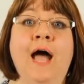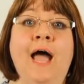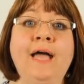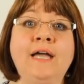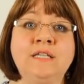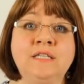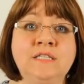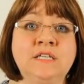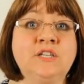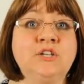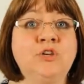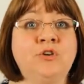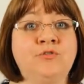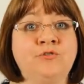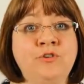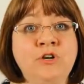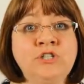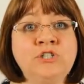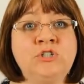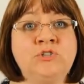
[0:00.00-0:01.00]
I can see that you're
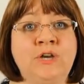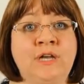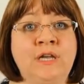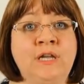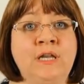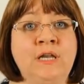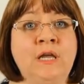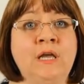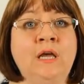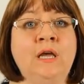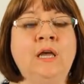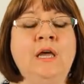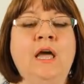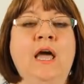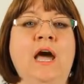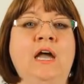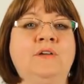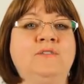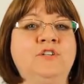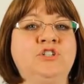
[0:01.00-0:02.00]
frustrated.
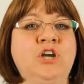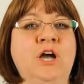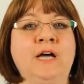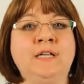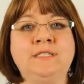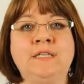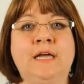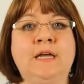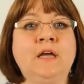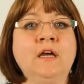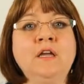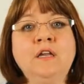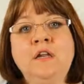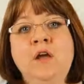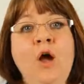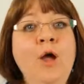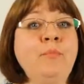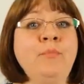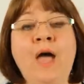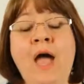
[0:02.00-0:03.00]
And if the child's like,
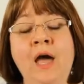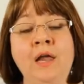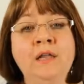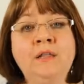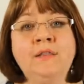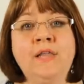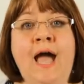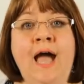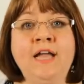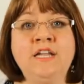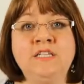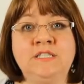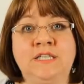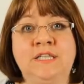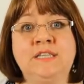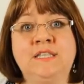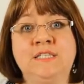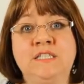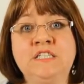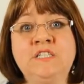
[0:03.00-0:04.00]
no, I'm not. I just
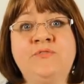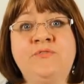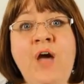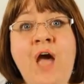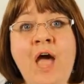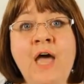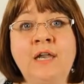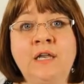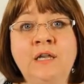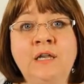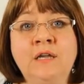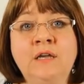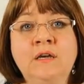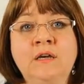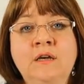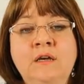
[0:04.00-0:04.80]
think this is fun.